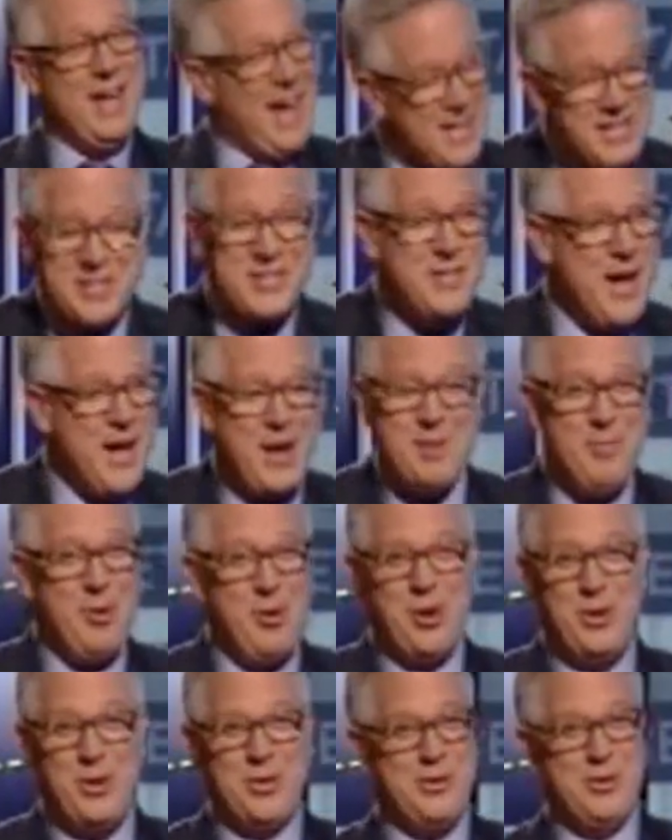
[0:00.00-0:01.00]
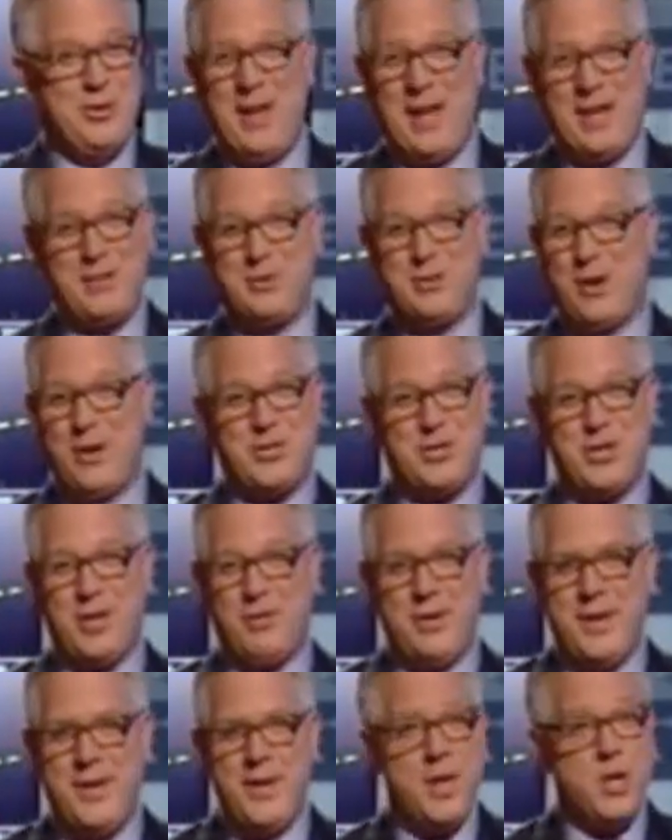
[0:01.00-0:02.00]
That's not immoral to do that to our
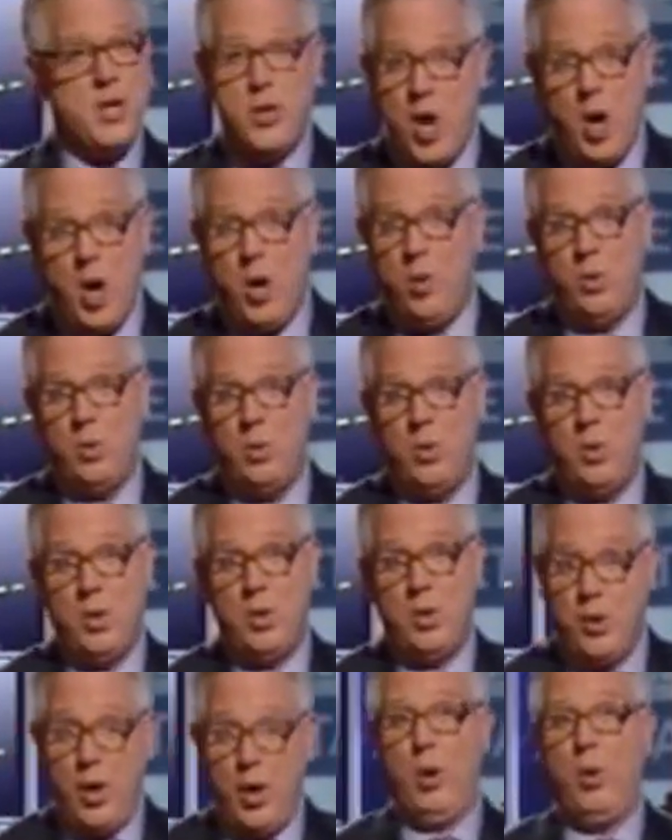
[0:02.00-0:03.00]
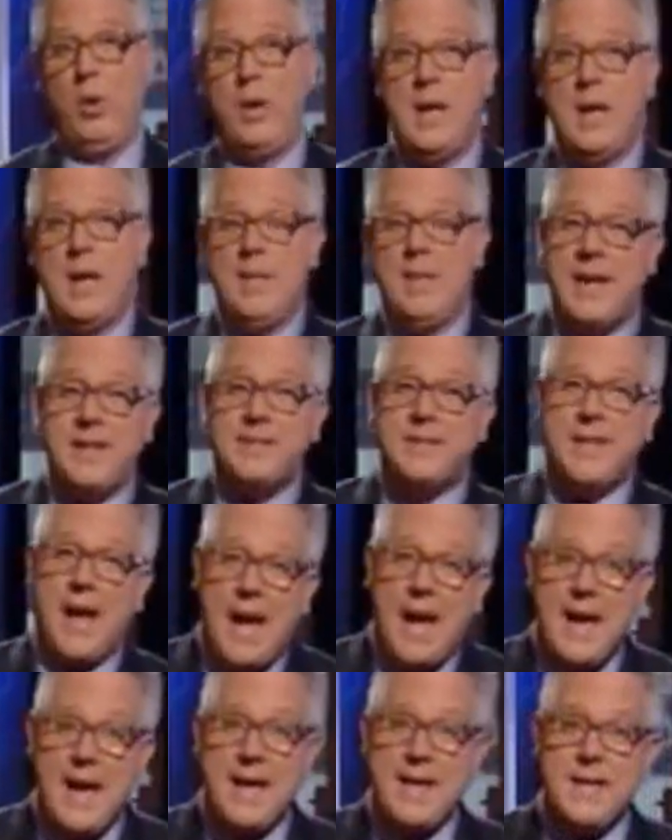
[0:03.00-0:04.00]
children. No. That's
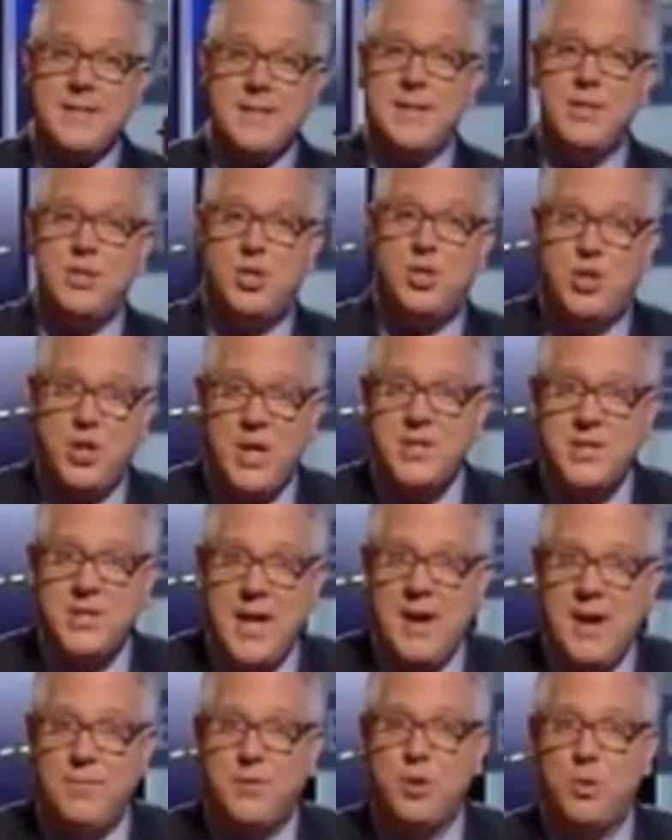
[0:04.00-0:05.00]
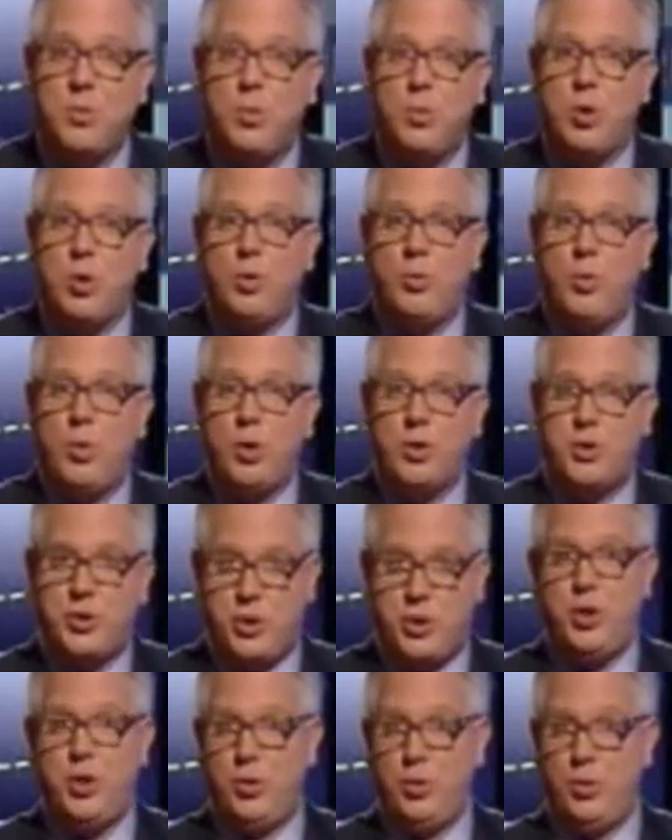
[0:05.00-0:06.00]
the highest since just after World War
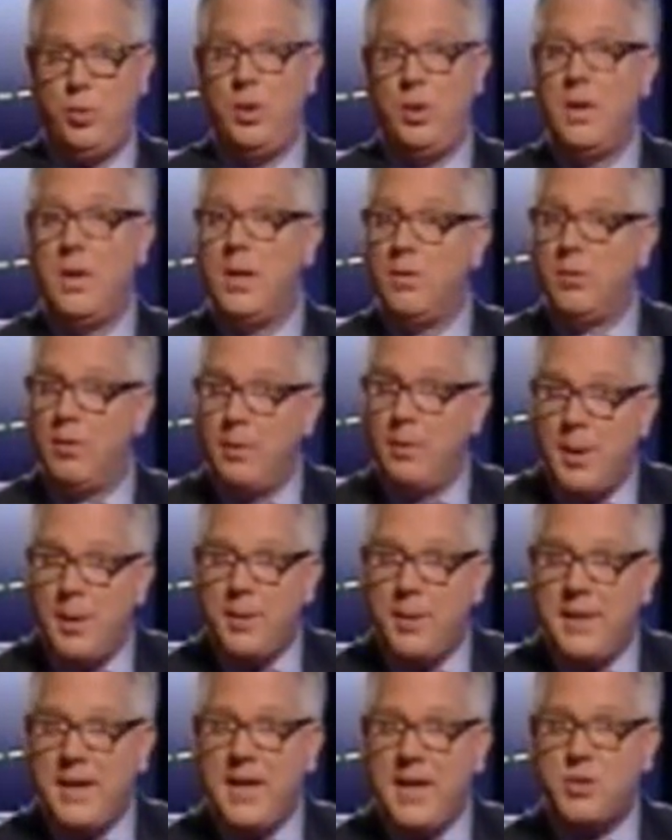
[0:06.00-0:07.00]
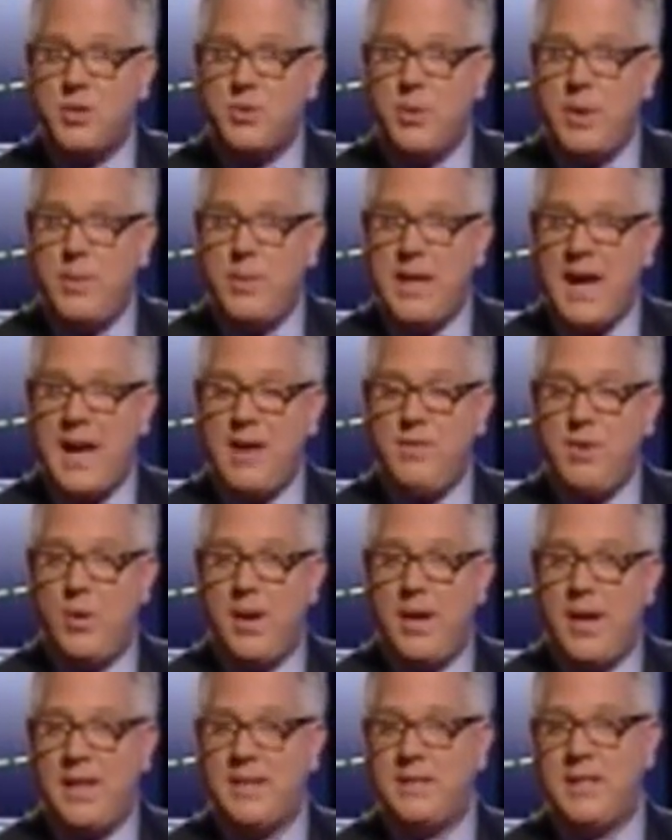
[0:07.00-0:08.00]
II. Remember the history we gave you
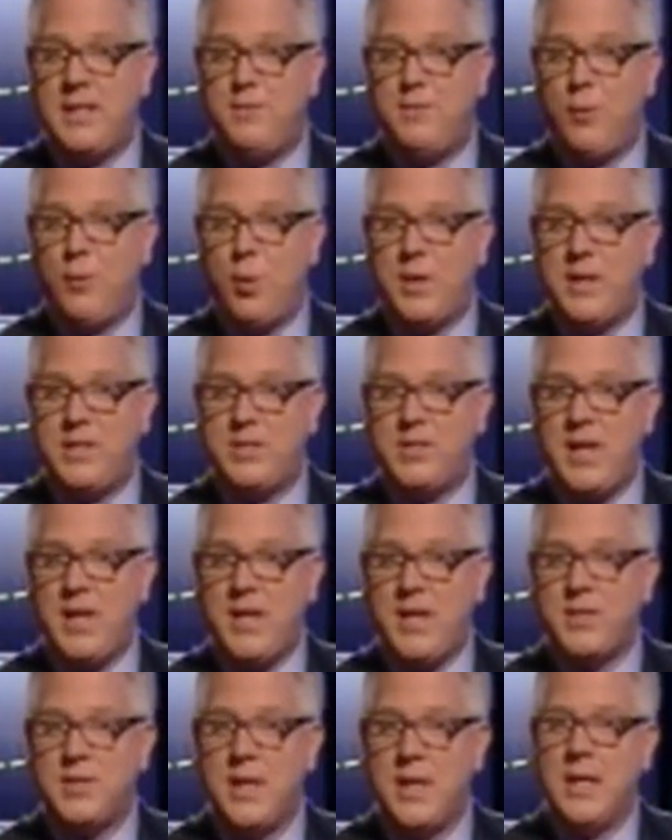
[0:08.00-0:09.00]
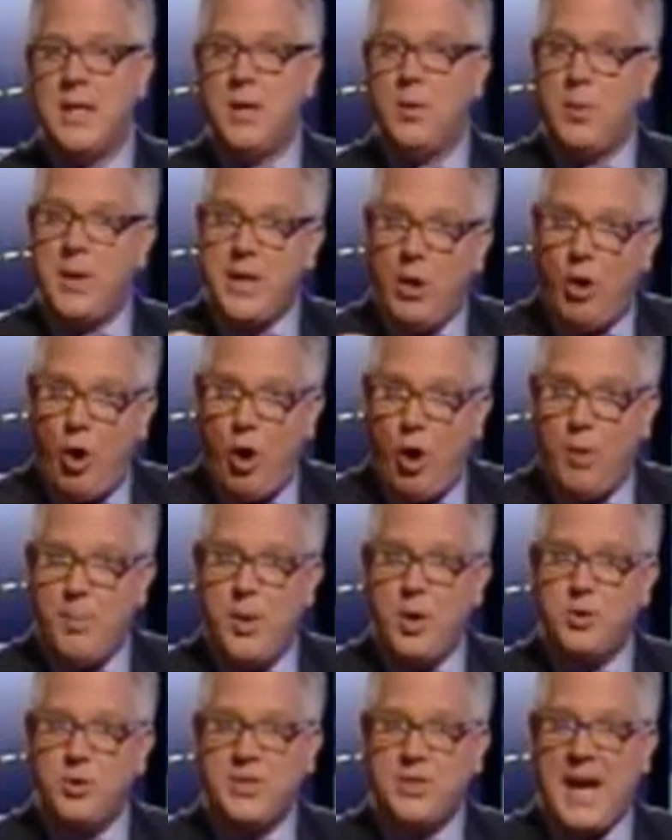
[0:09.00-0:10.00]
on 1946? We
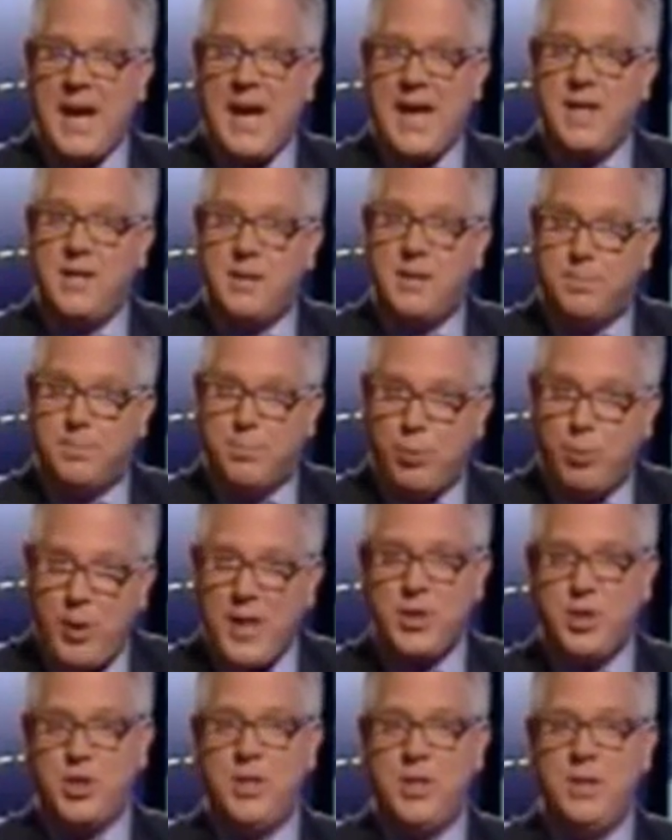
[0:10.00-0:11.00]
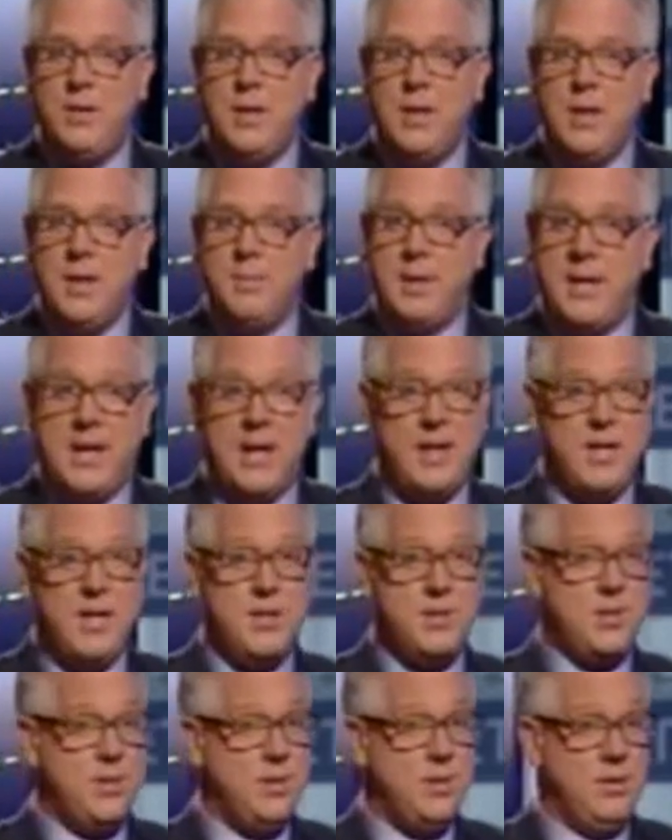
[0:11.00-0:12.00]
almost had a depression
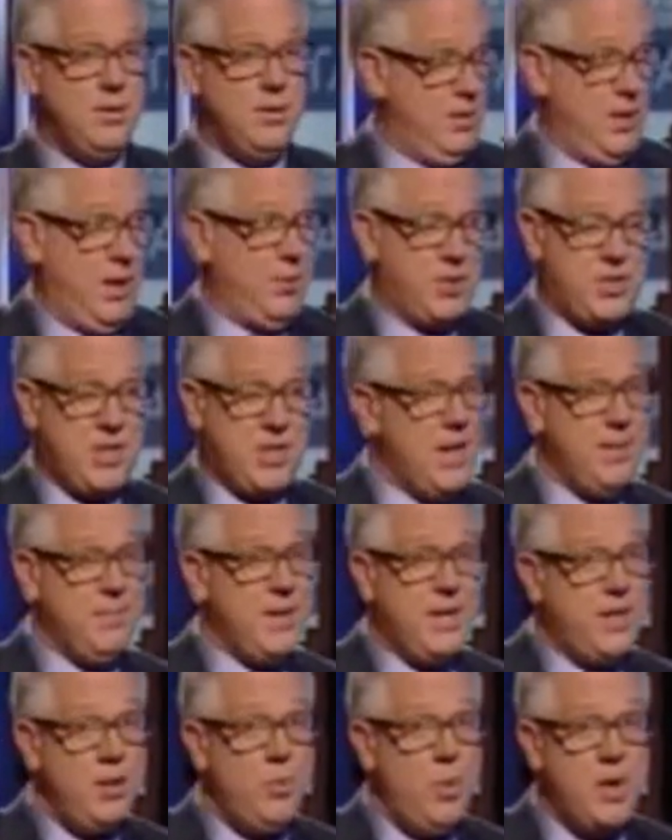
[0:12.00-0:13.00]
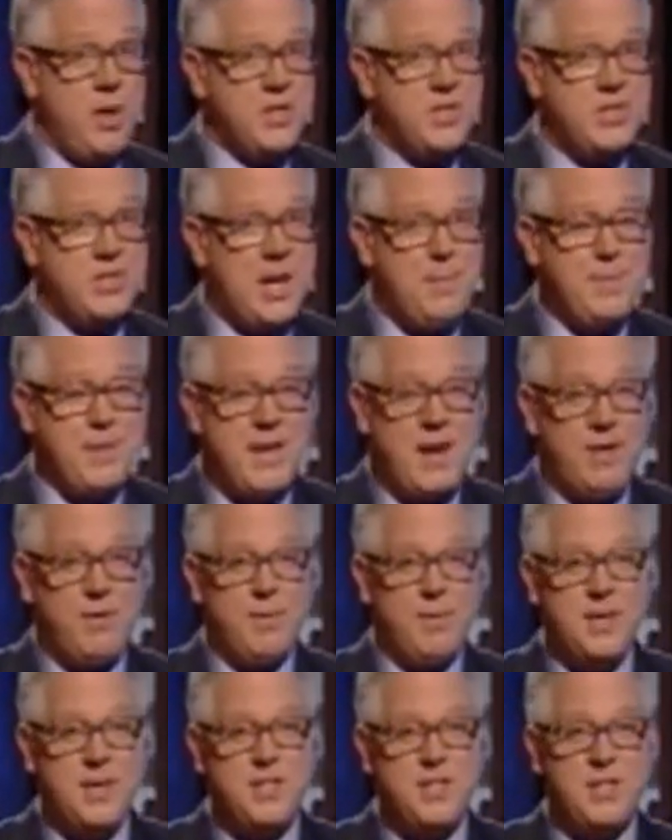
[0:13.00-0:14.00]
because there were some that didn't want to stop the
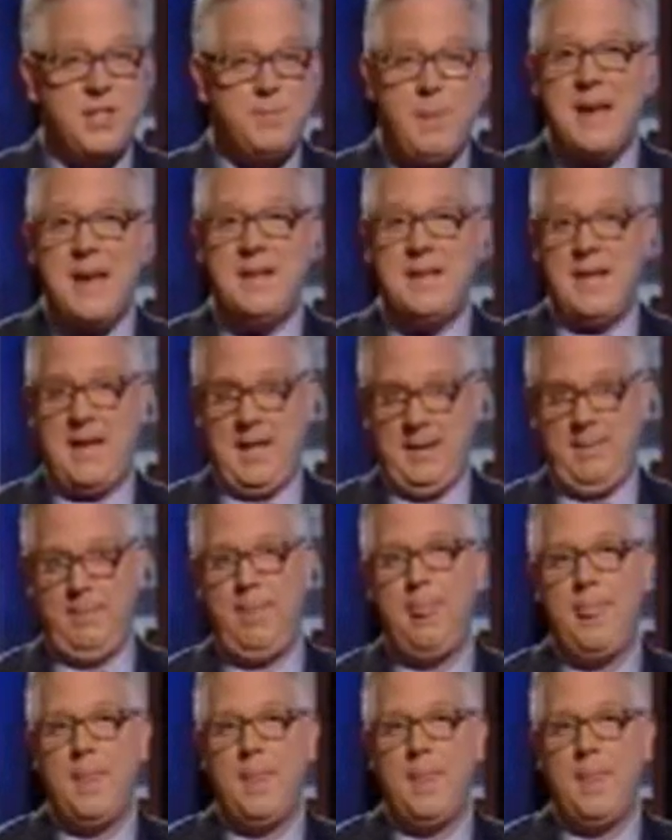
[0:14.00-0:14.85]
government spending.